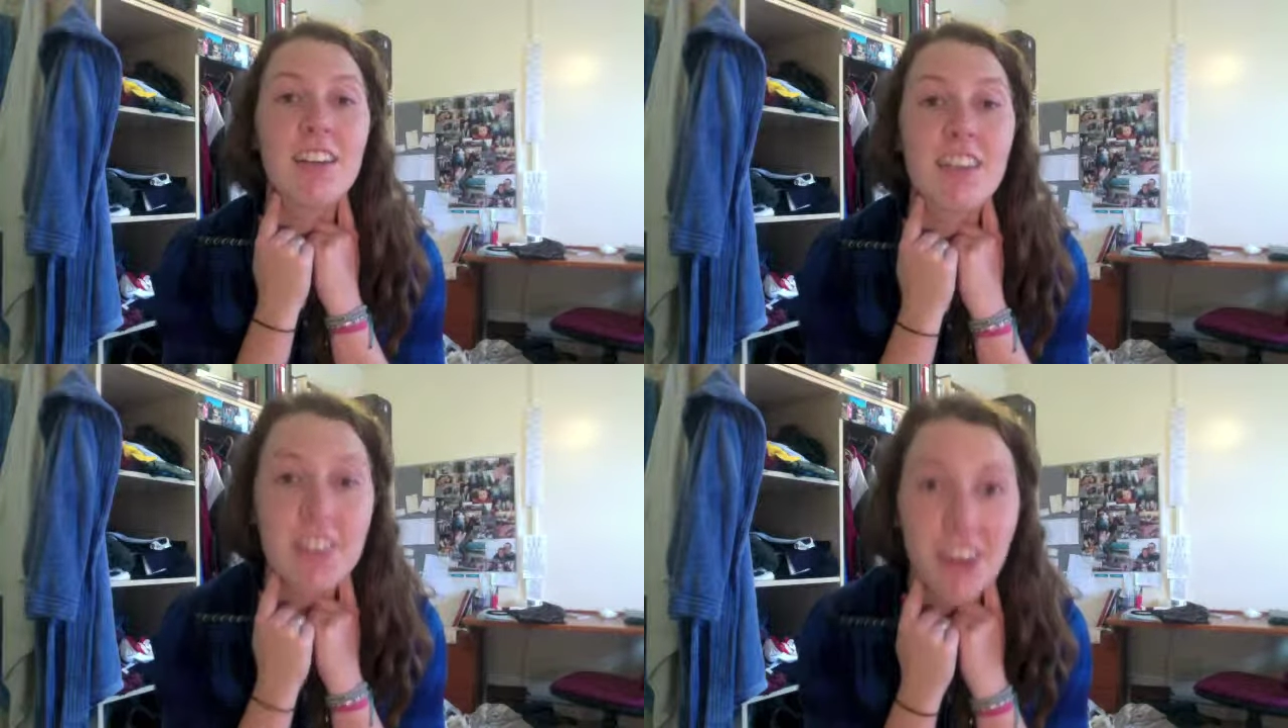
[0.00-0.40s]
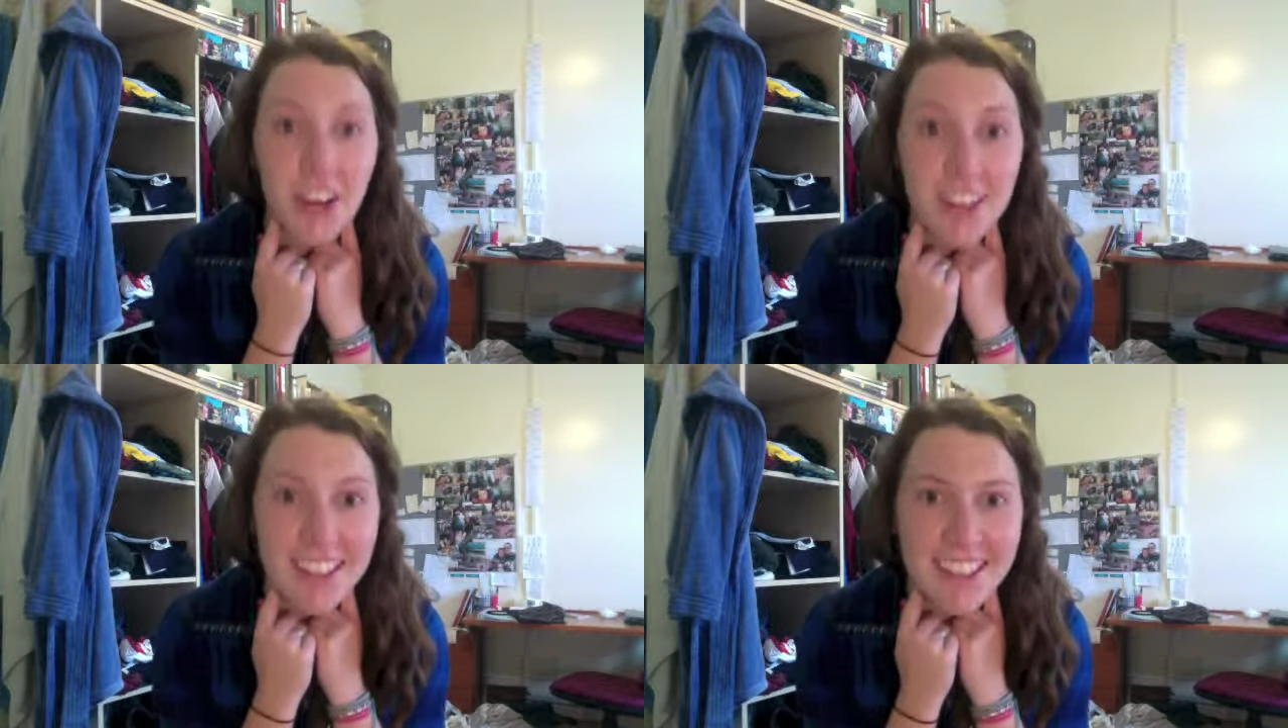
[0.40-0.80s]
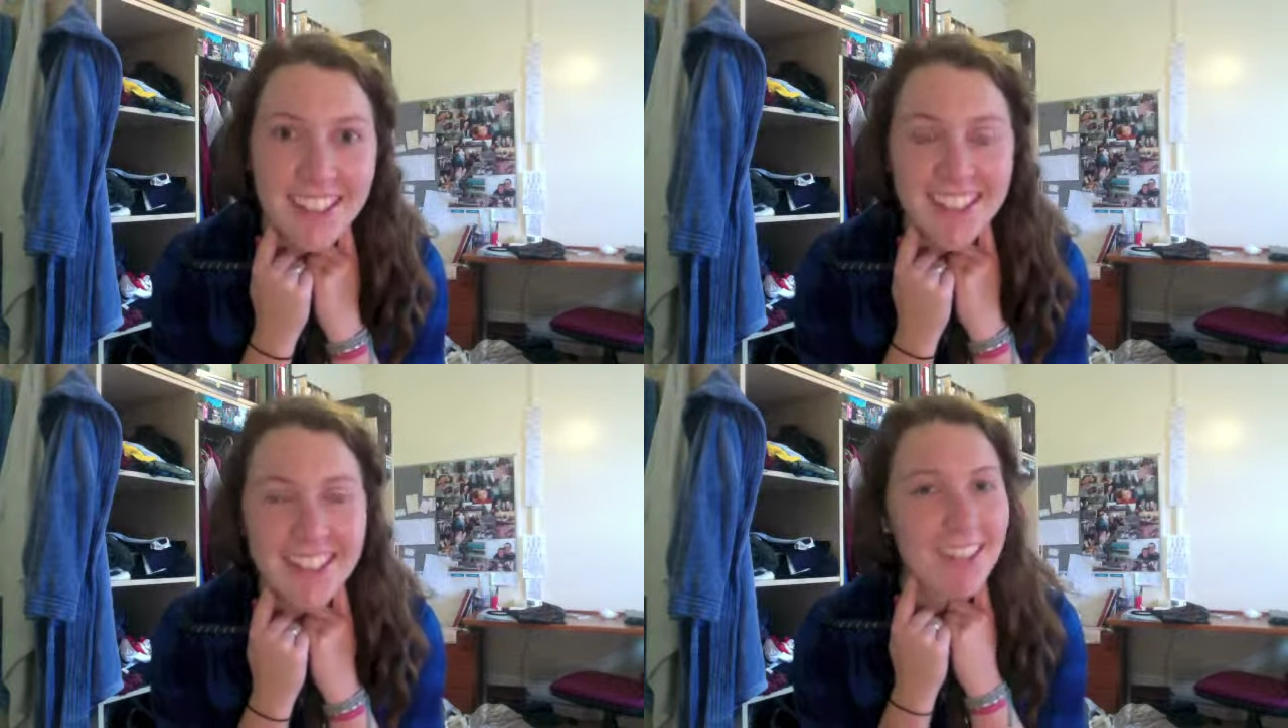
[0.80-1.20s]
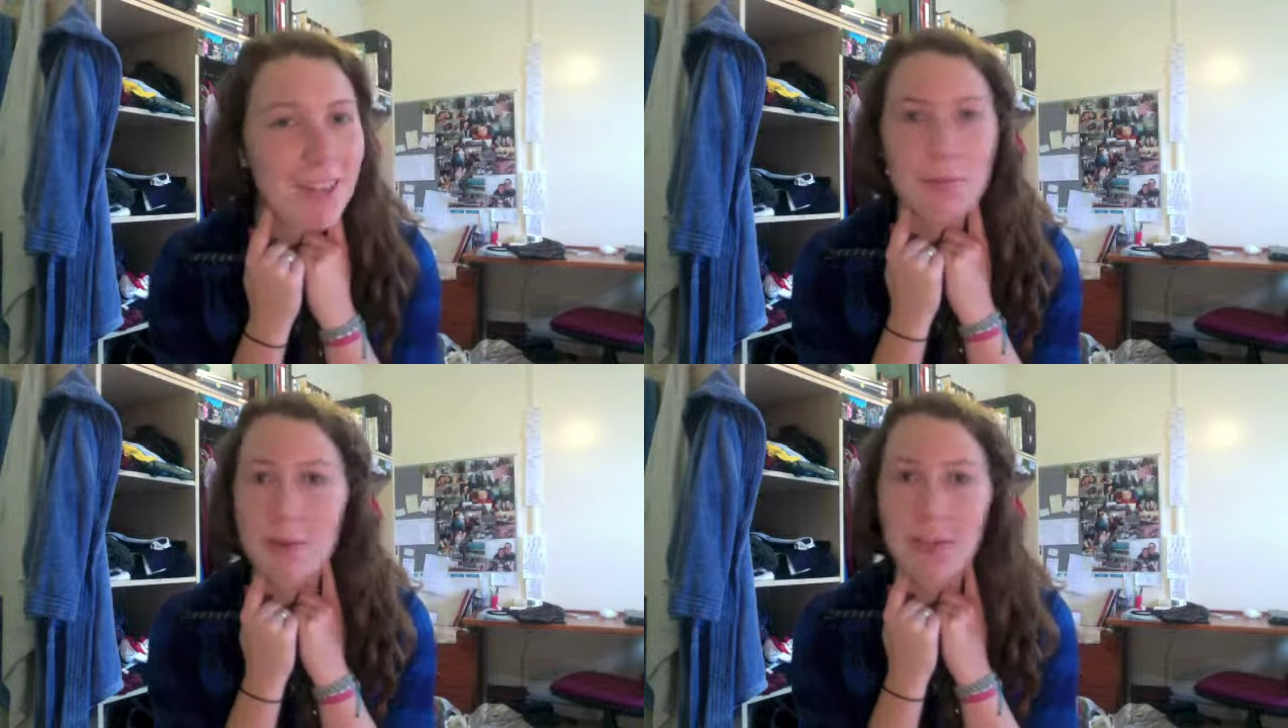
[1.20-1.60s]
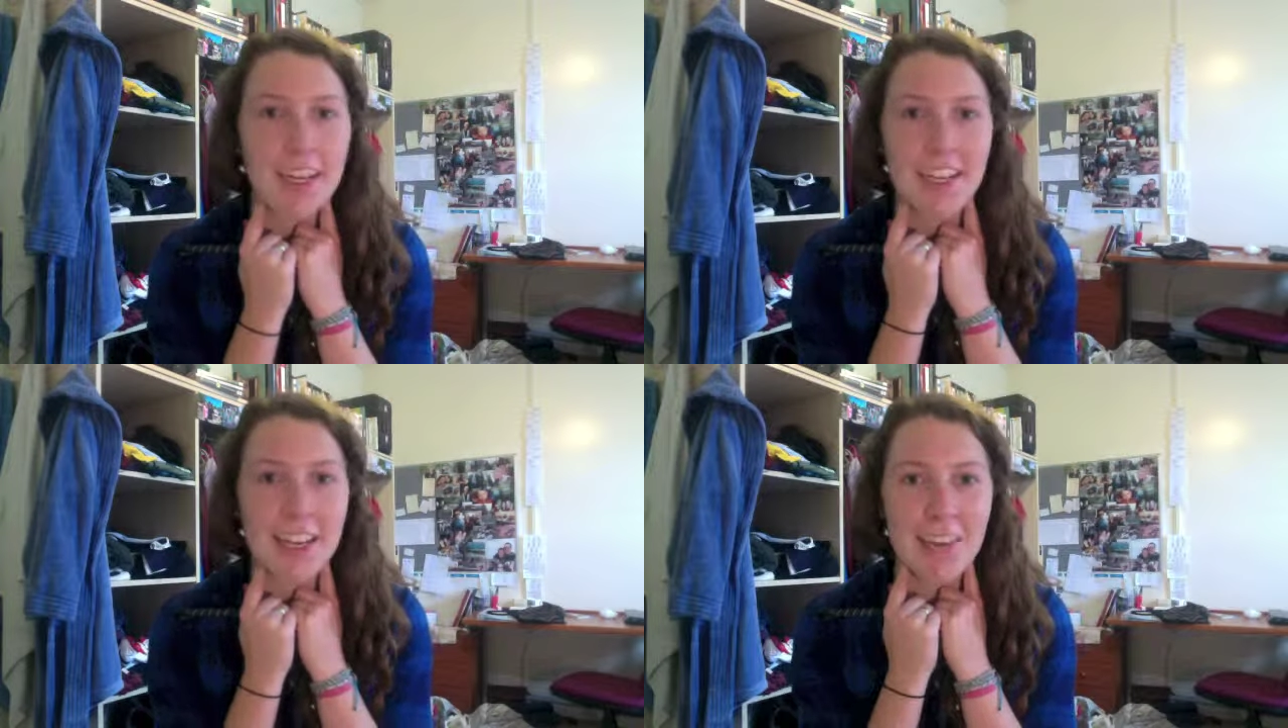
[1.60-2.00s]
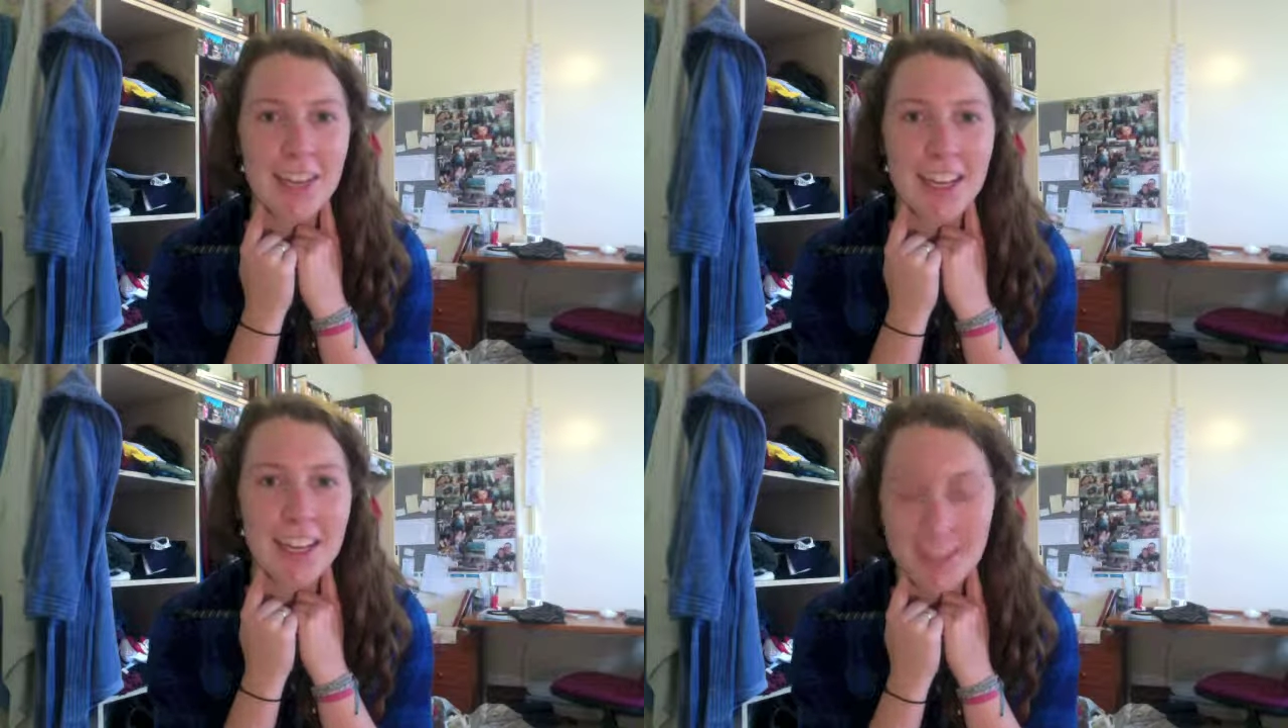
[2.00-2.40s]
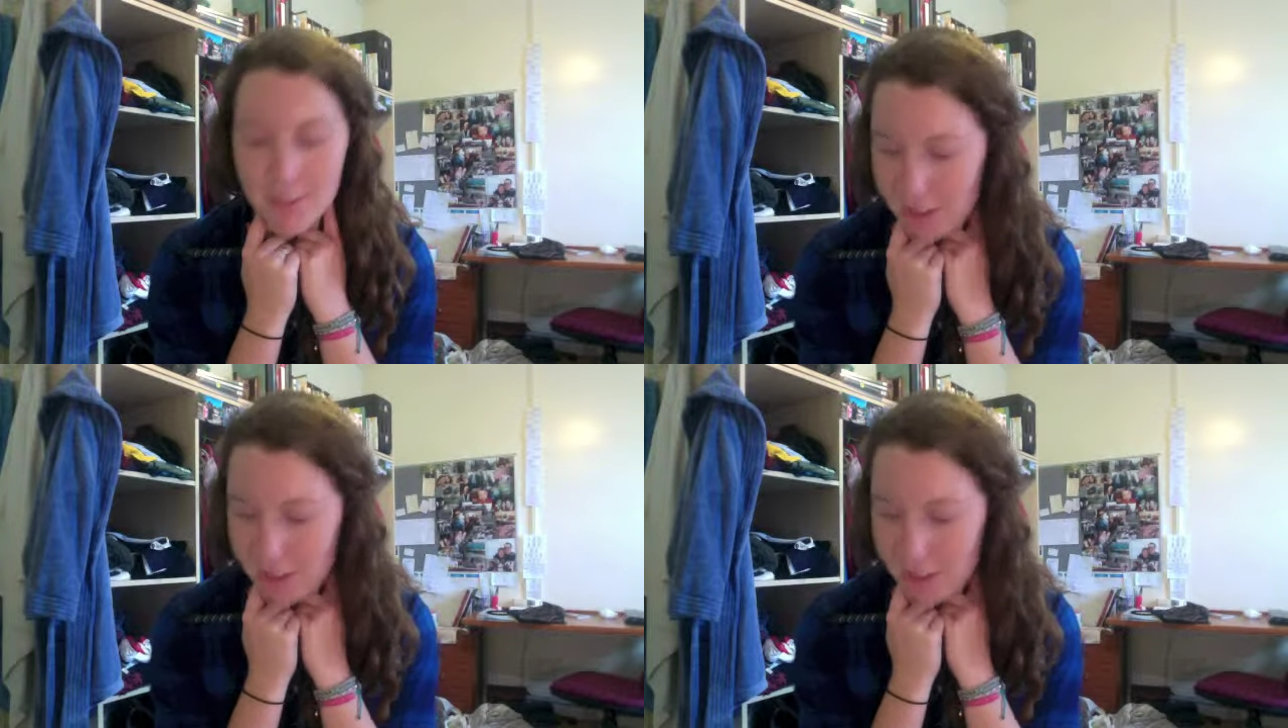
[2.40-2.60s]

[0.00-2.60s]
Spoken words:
sod, but I can't do that.